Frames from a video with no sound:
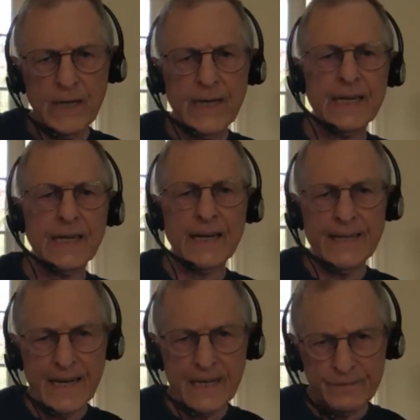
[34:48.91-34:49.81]
and
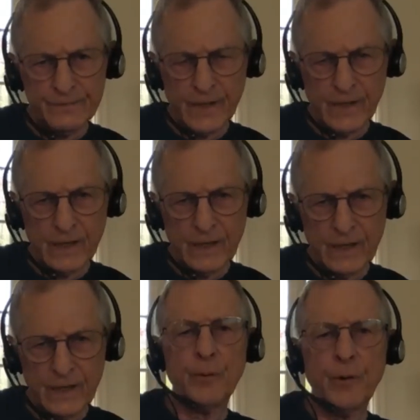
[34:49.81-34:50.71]
identify
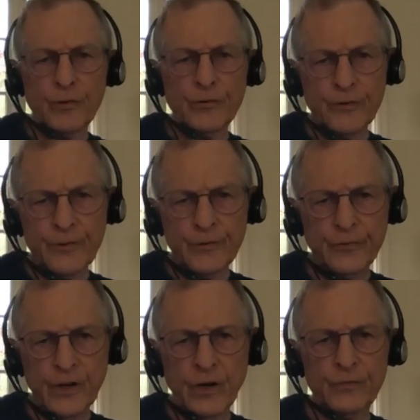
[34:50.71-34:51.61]
parts of the
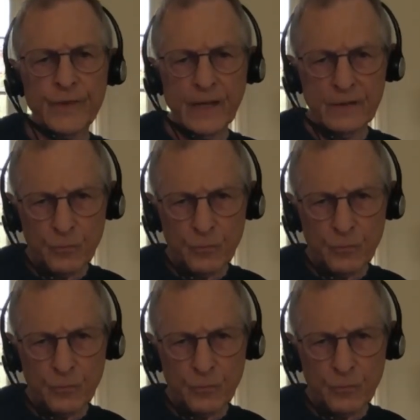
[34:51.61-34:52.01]
self that